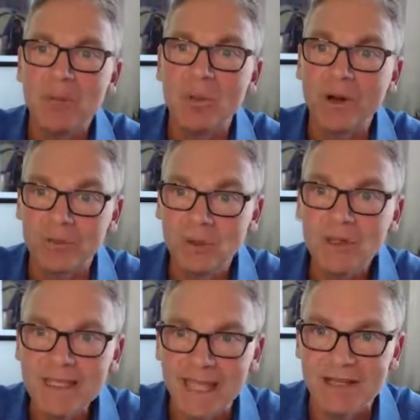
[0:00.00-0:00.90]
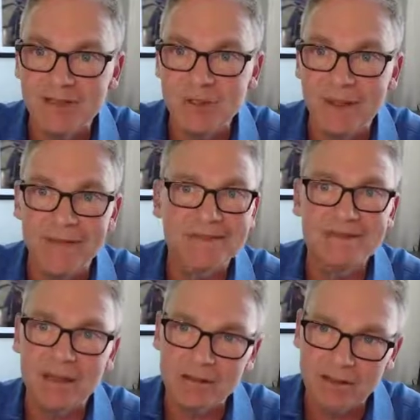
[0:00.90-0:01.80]
But what it really can do, and
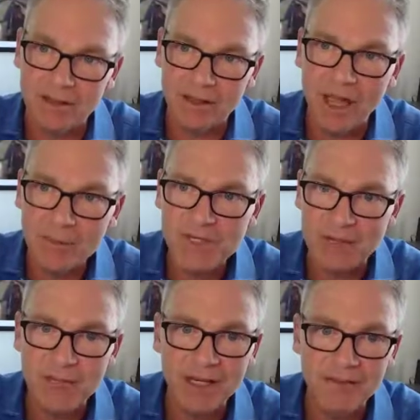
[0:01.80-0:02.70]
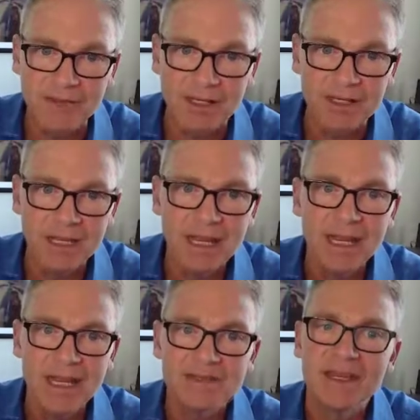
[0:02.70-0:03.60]
the upside benefit,
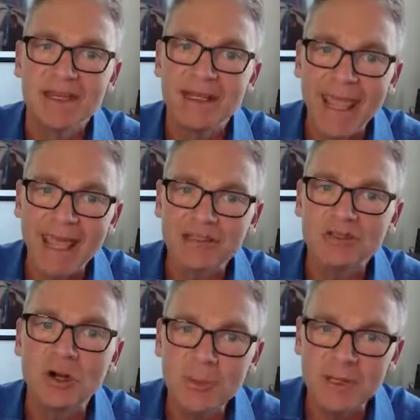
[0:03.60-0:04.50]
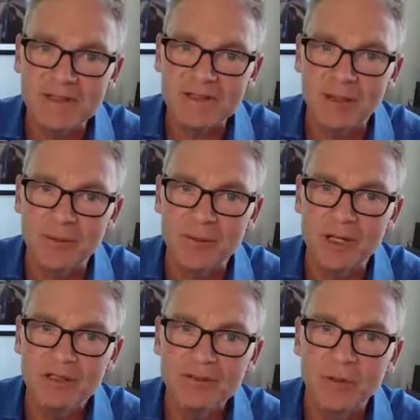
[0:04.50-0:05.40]
is that it can add determinism
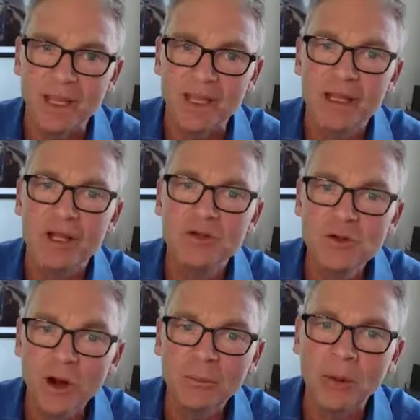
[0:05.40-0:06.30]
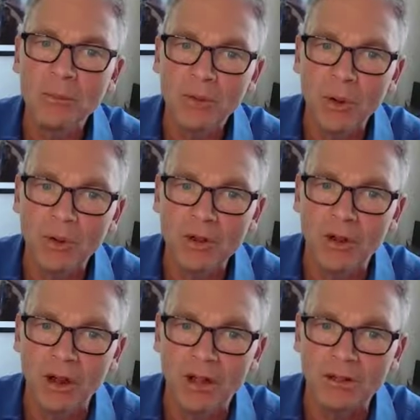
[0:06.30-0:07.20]
to a normal
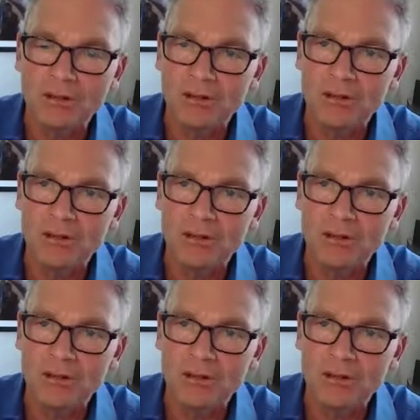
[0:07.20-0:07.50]
protocol.